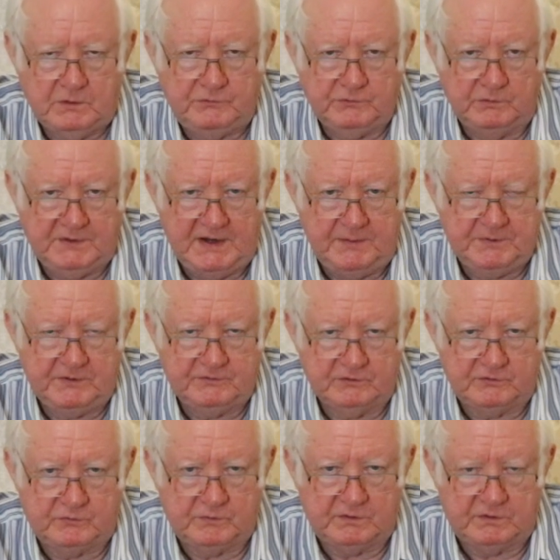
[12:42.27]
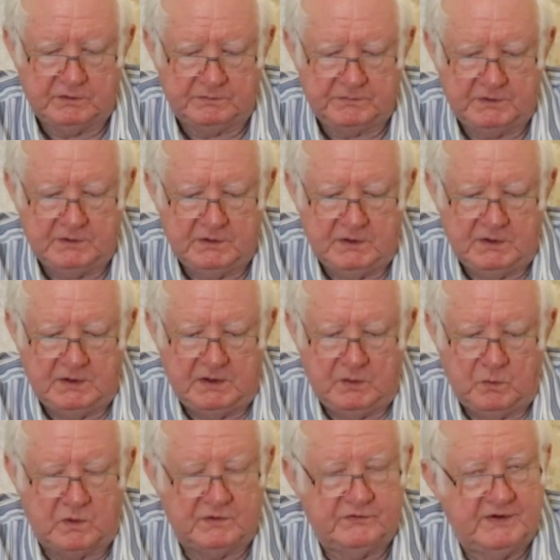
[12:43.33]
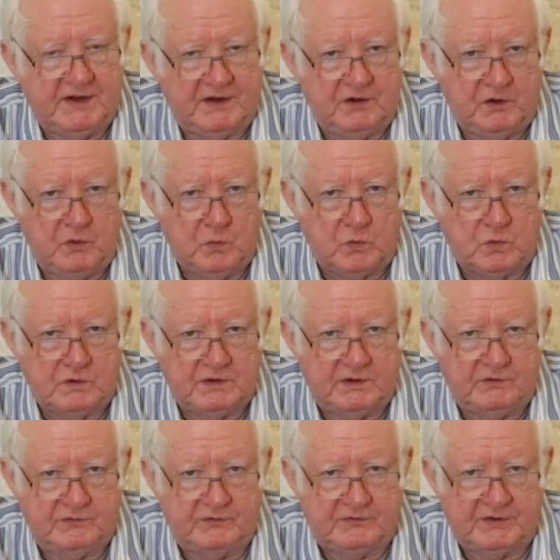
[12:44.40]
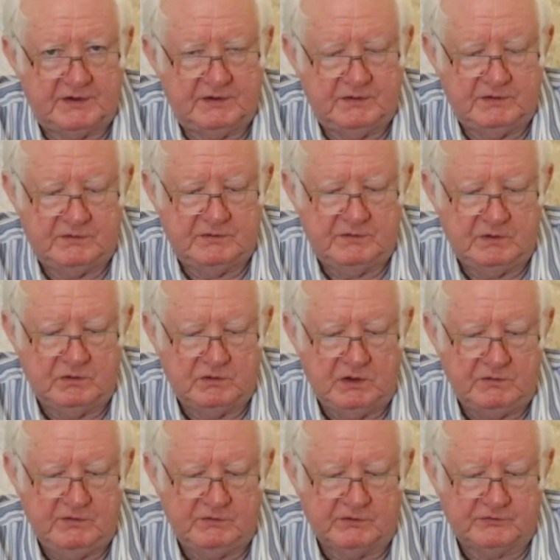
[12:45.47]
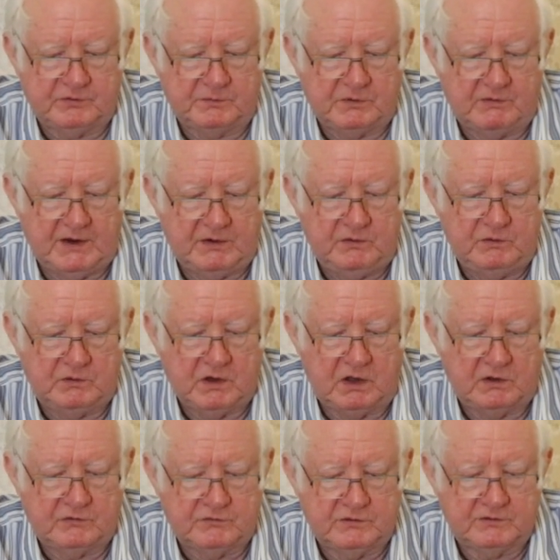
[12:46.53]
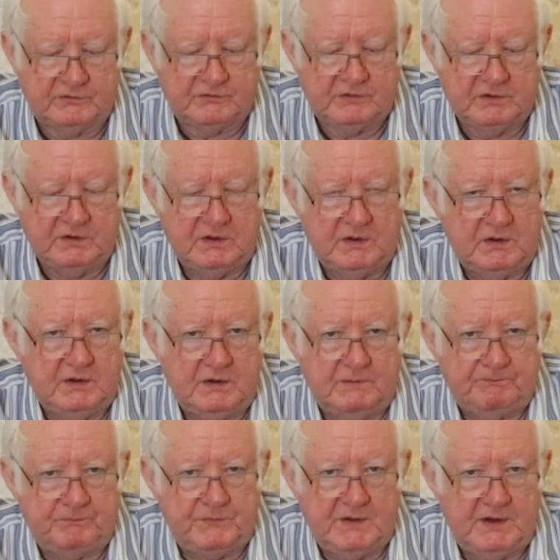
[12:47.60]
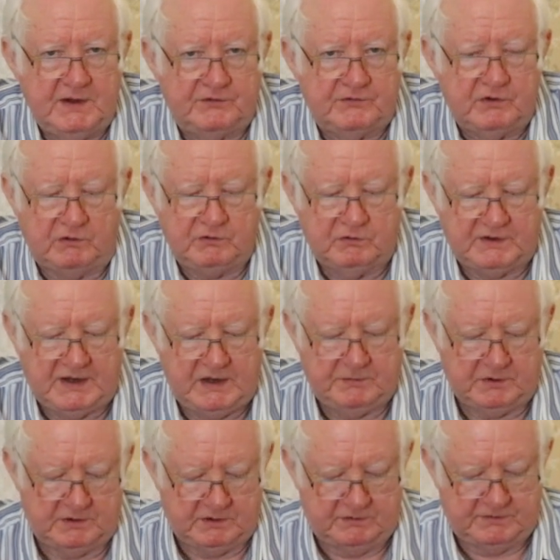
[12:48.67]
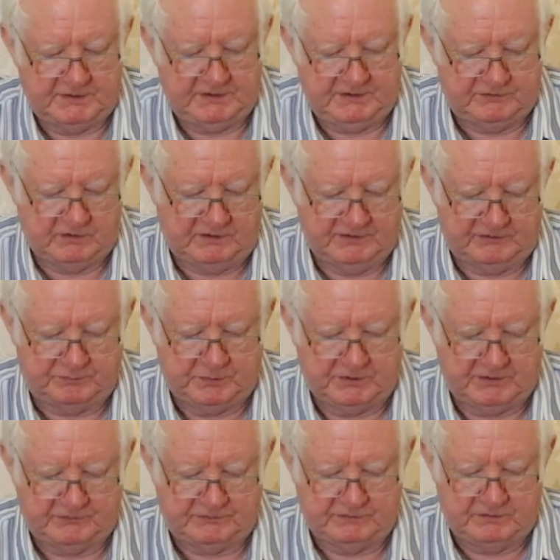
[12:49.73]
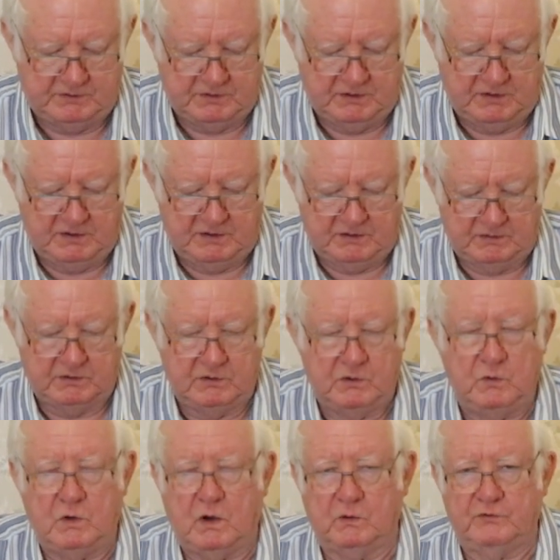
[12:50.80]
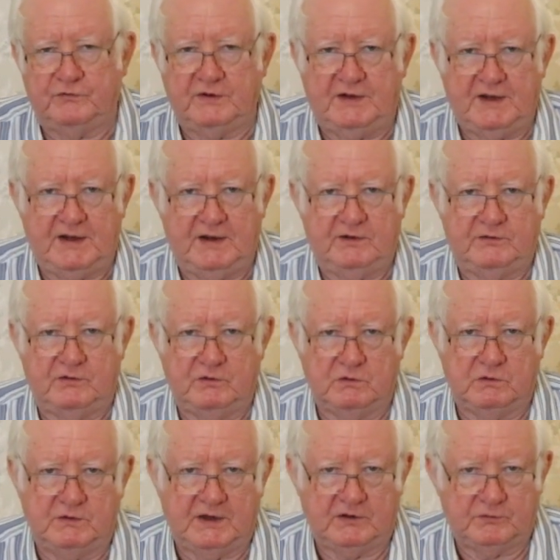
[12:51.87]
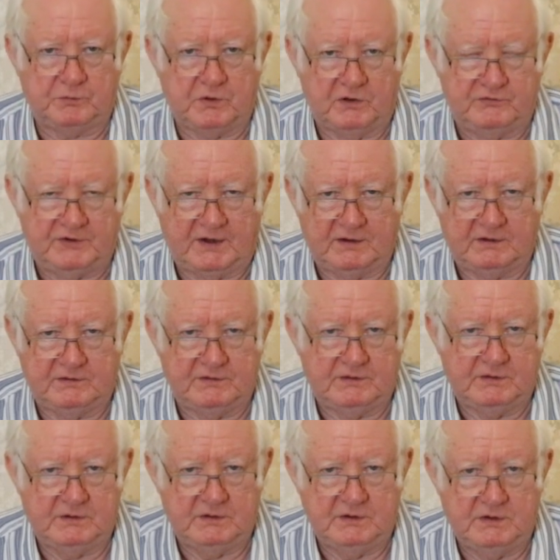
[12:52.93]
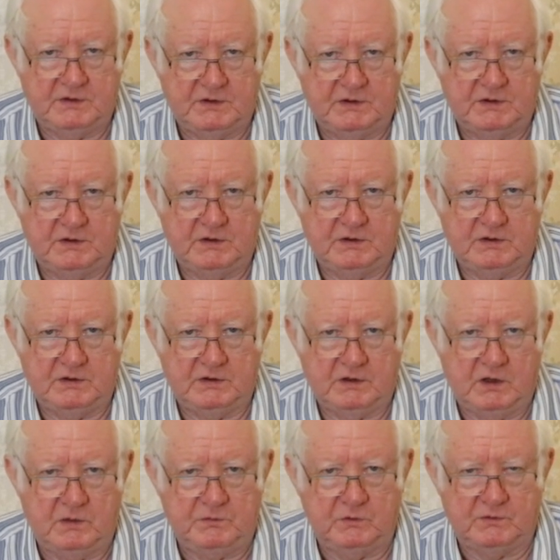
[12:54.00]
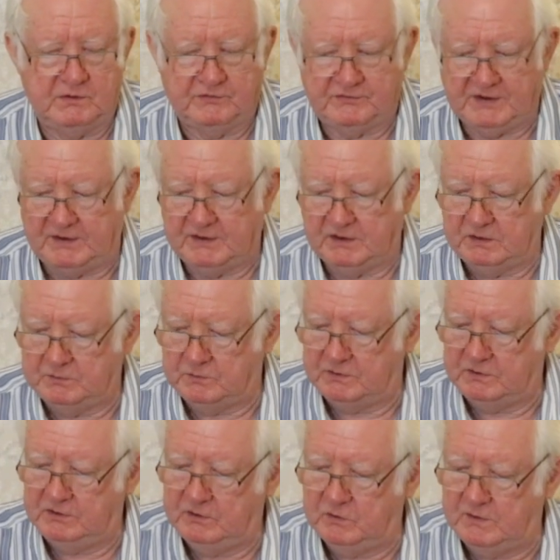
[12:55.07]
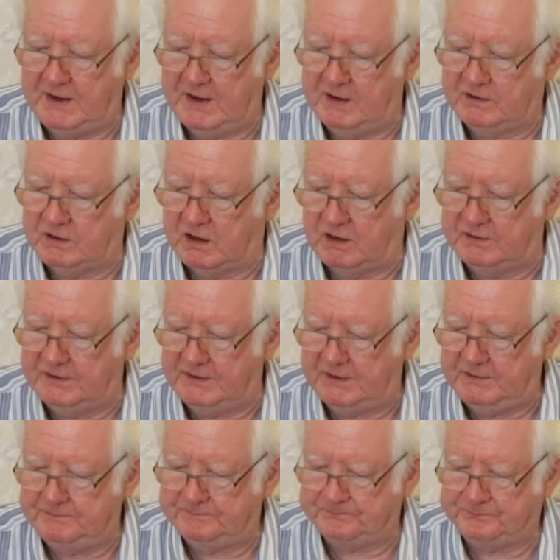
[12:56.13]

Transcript: So keep in touch with them. Once again, no warnings, you see. Although you've got someone around you can't trust, it's not your neighbour, I don't think. It's not this person who holds the key to your next project. Hope you understand that, number one. Another air card here.